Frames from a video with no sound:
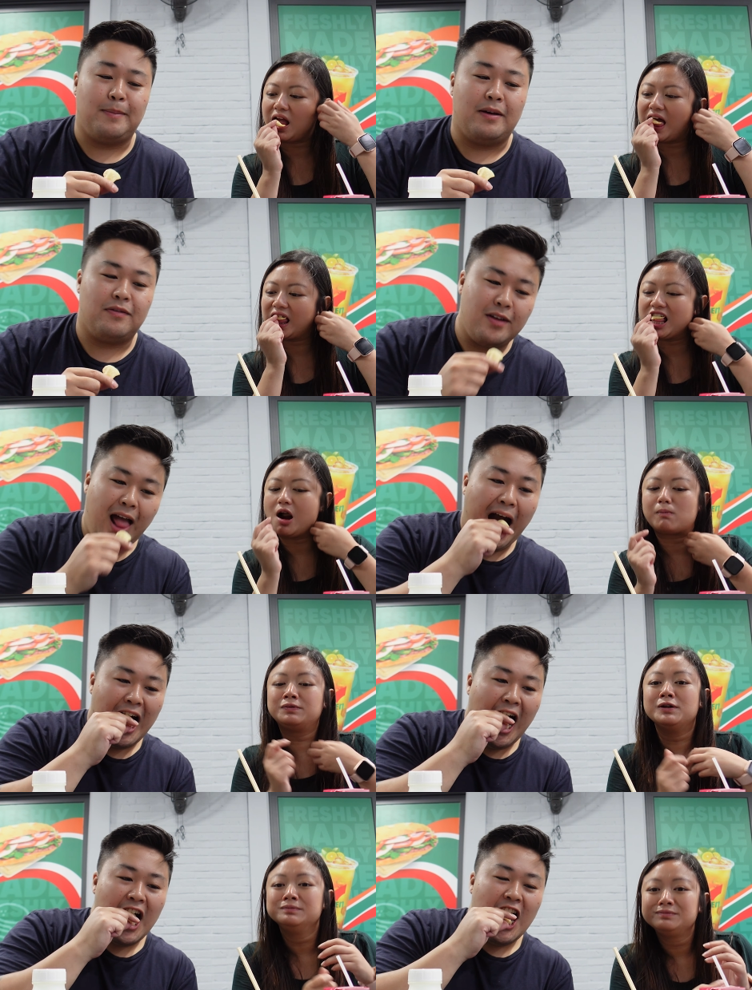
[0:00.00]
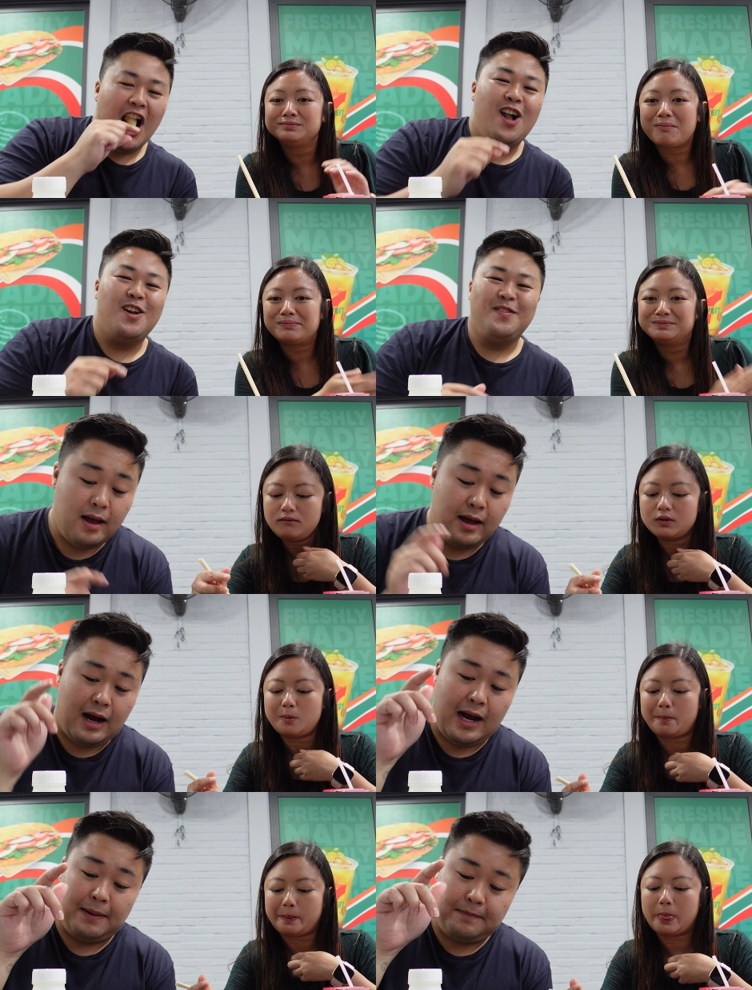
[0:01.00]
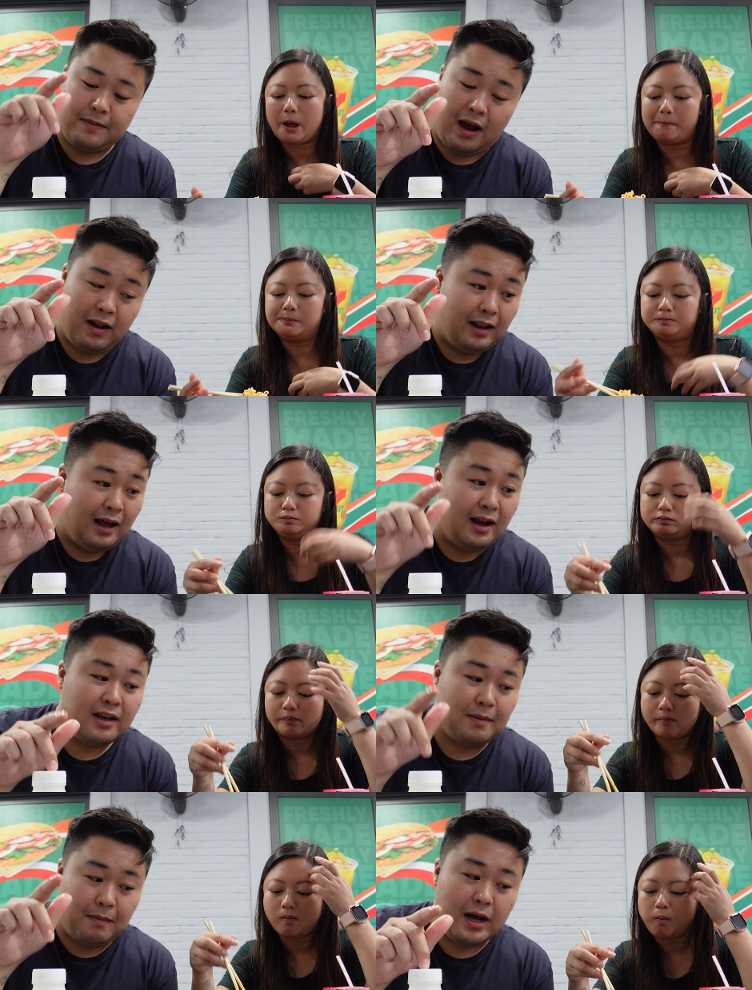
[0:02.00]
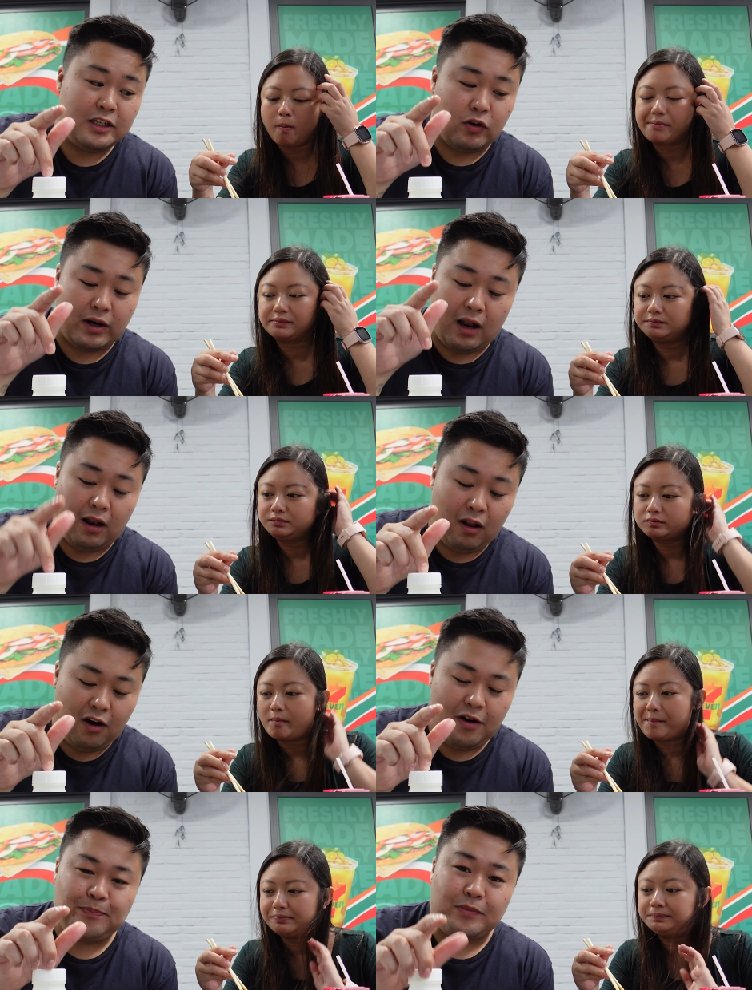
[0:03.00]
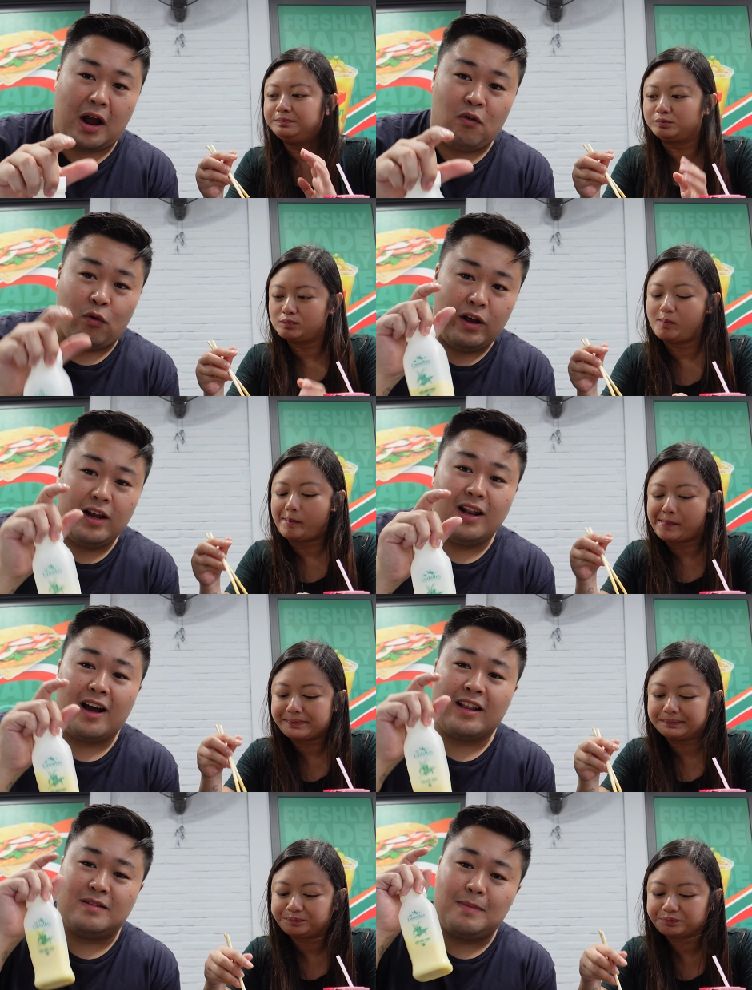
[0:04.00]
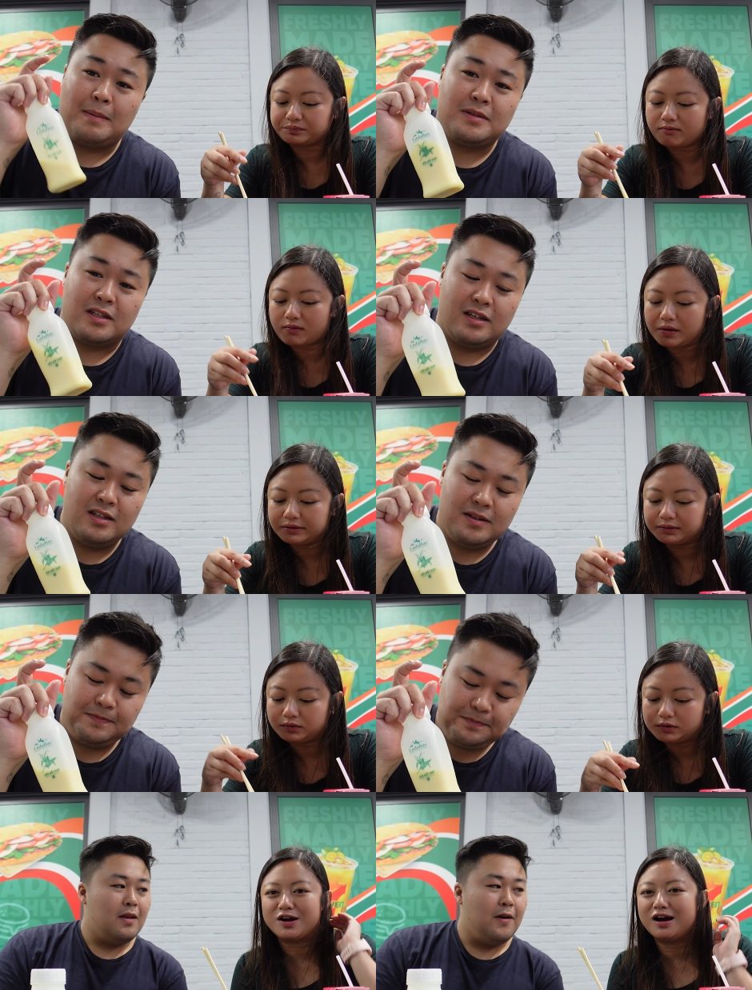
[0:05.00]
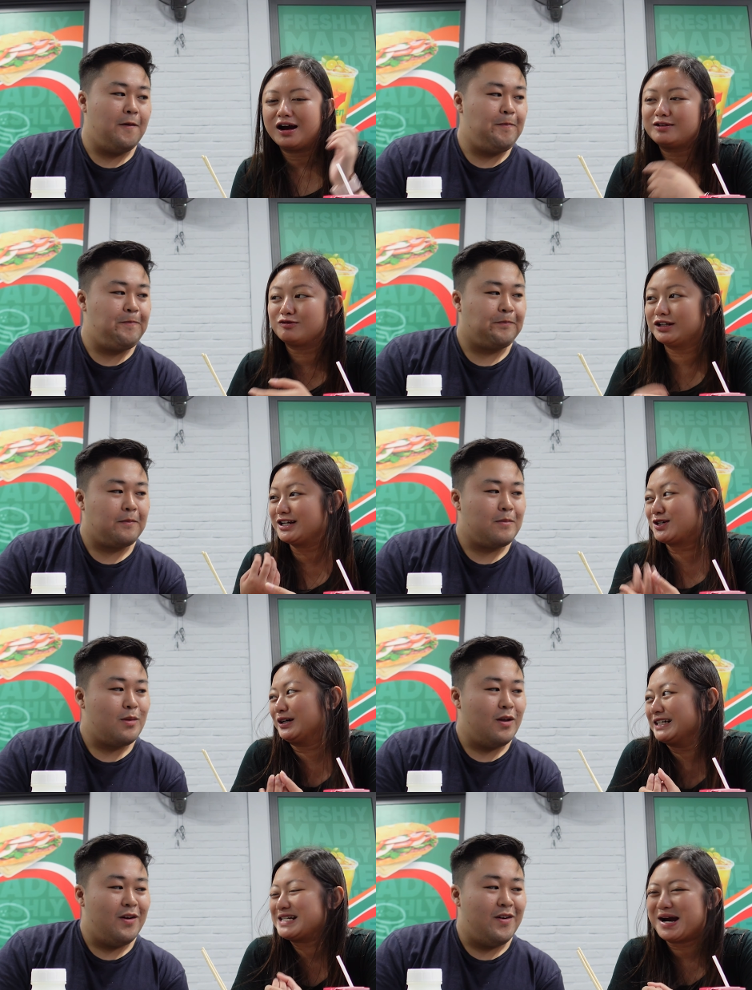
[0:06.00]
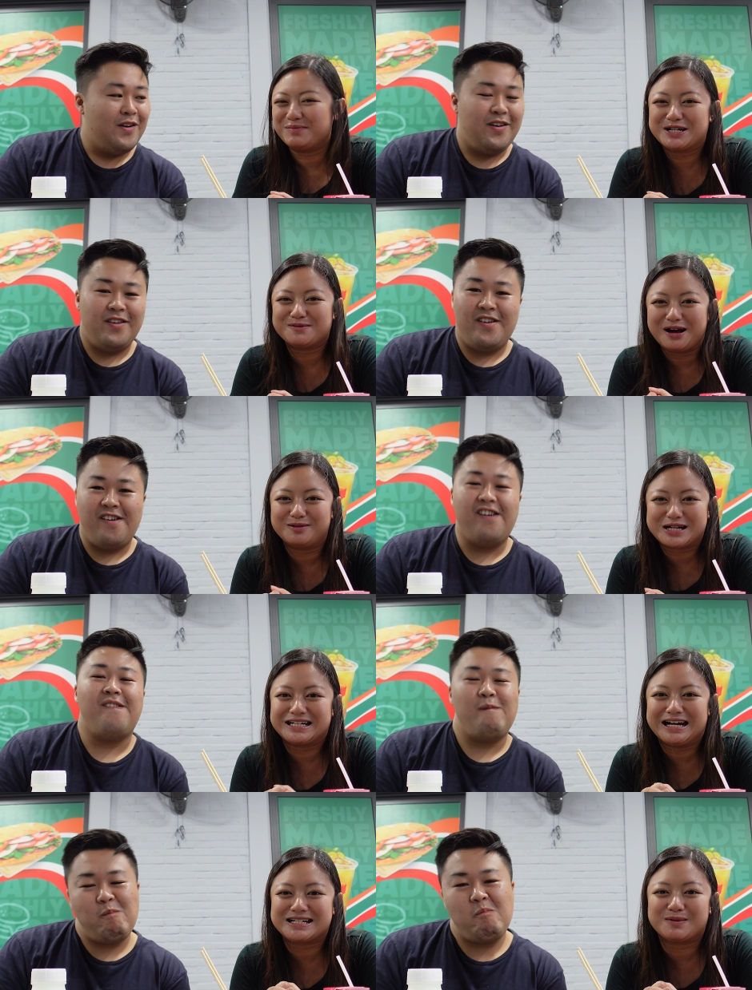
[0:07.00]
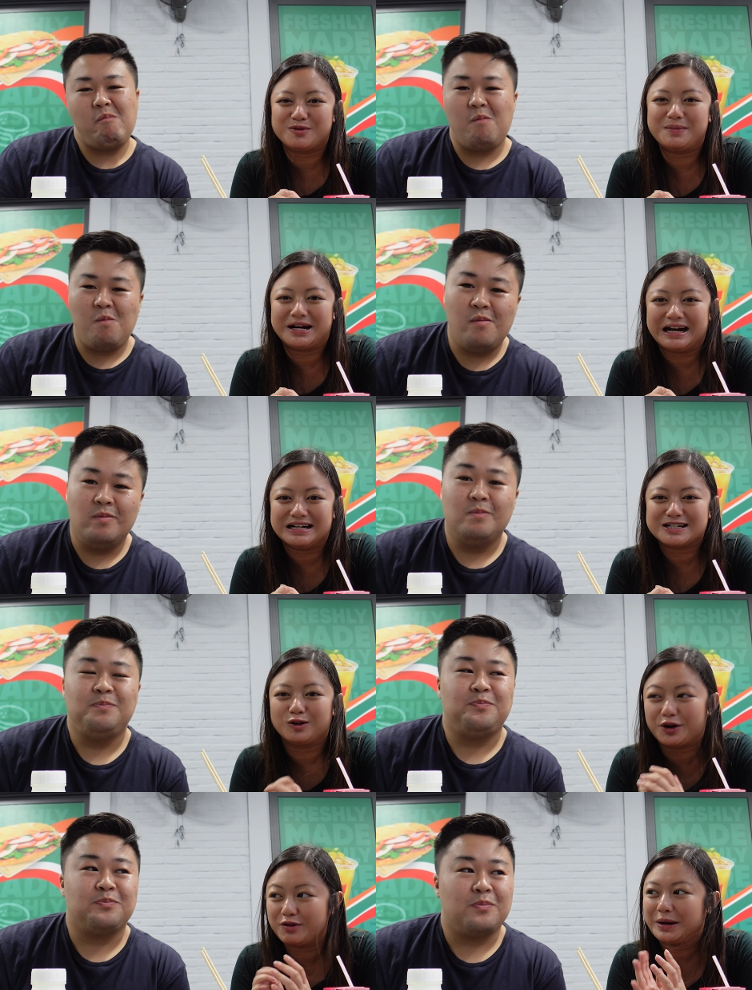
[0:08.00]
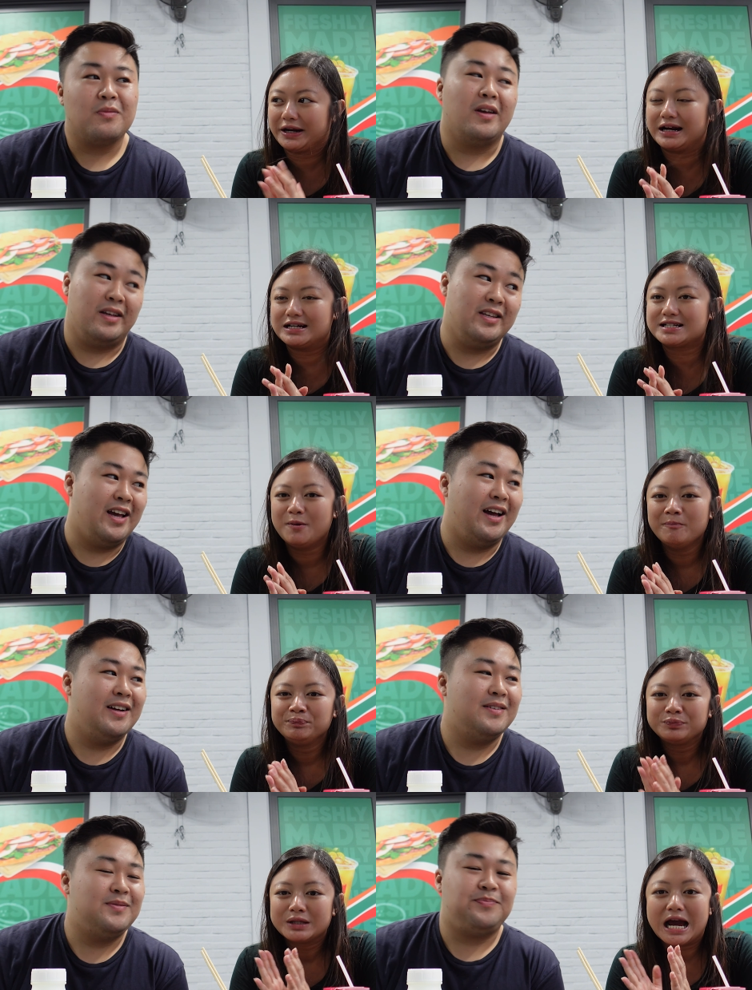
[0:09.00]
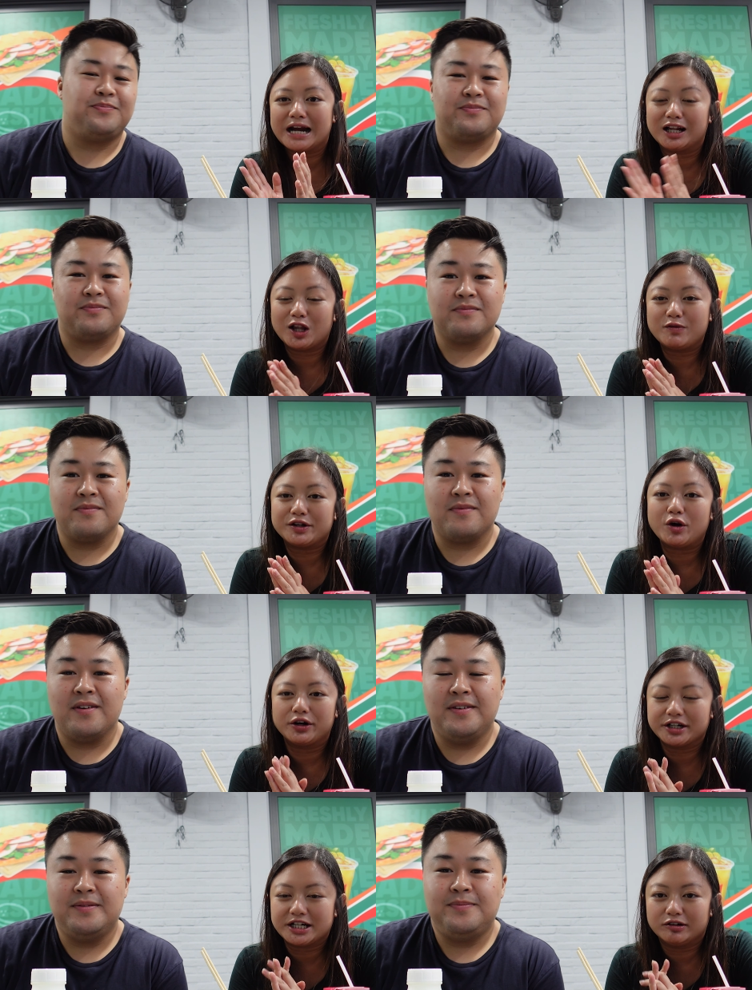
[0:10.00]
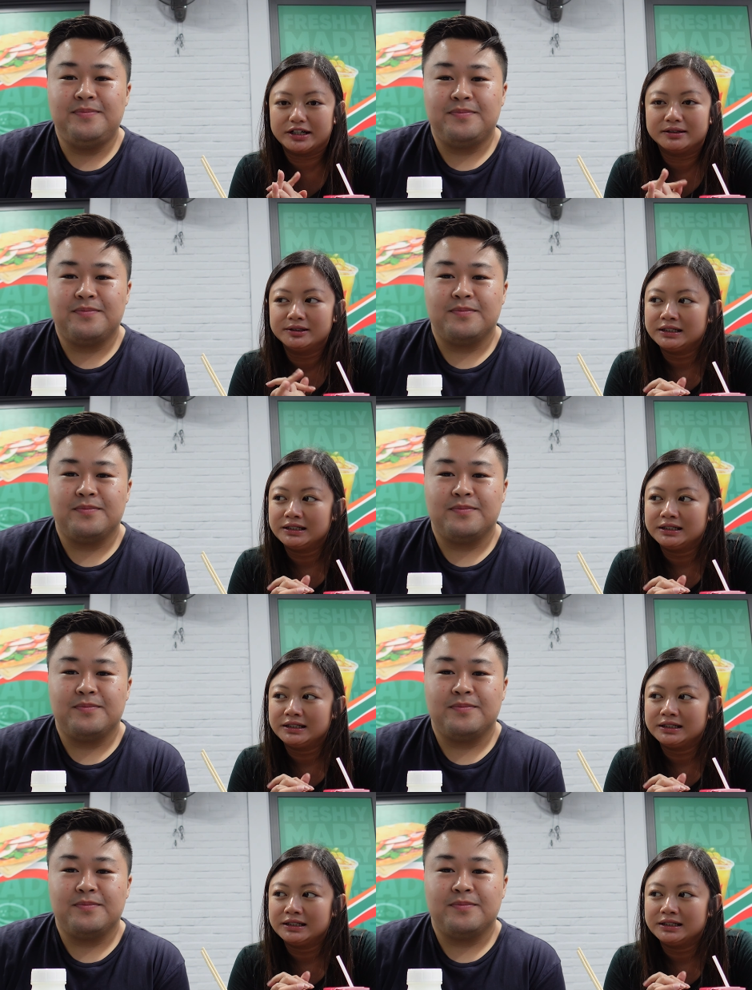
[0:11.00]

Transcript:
Speaker 1: Beef. I I liked my drink a lot. I really like this bapsa.
Speaker 2: So I really enjoyed the sandwich, taking out some of the mayonnaise, a lot of the mayonnaise. Yeah. And I love the onigiri.